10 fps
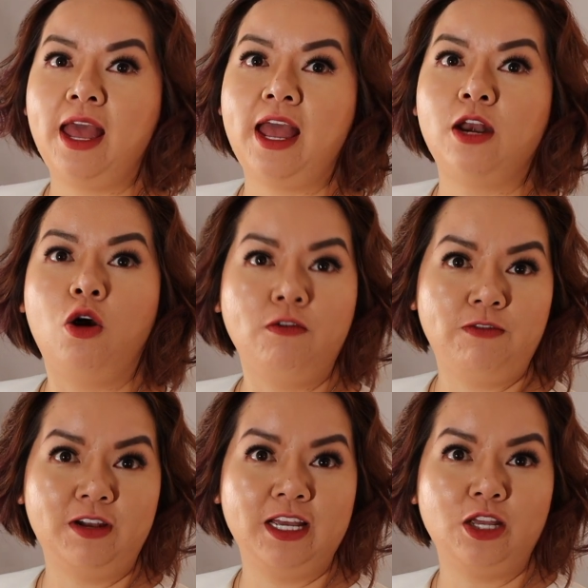and
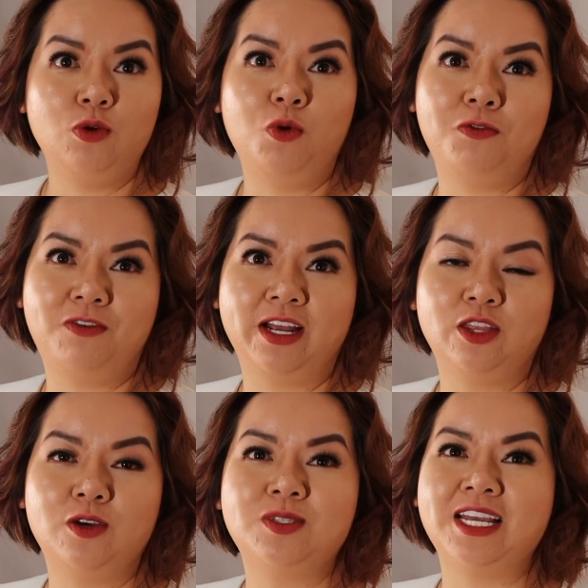hopefully you will
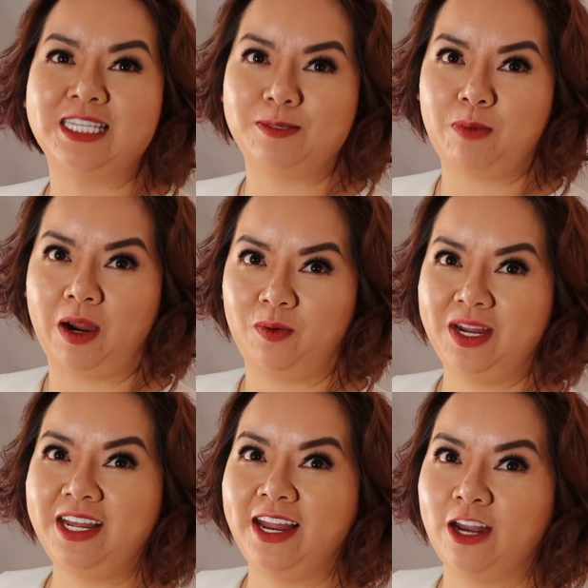find those
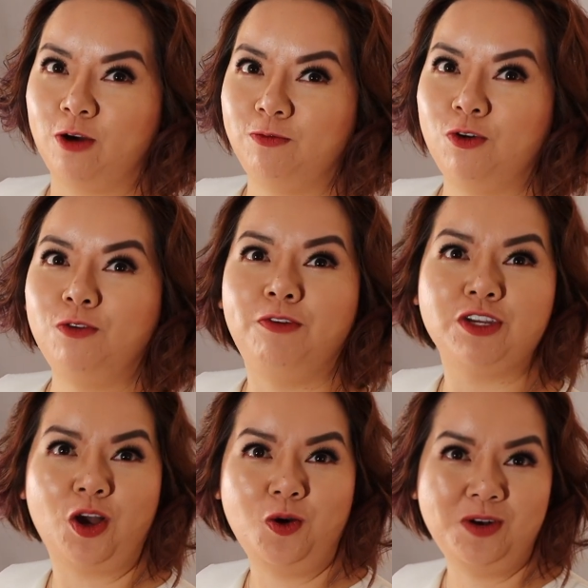inspiring and helpful for
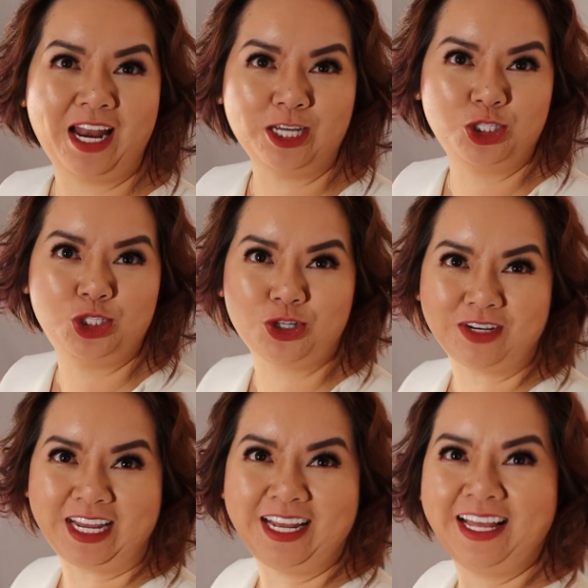your own lash
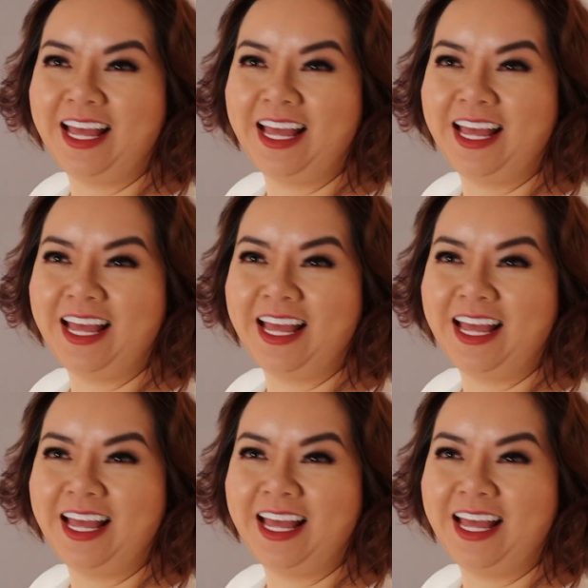journey.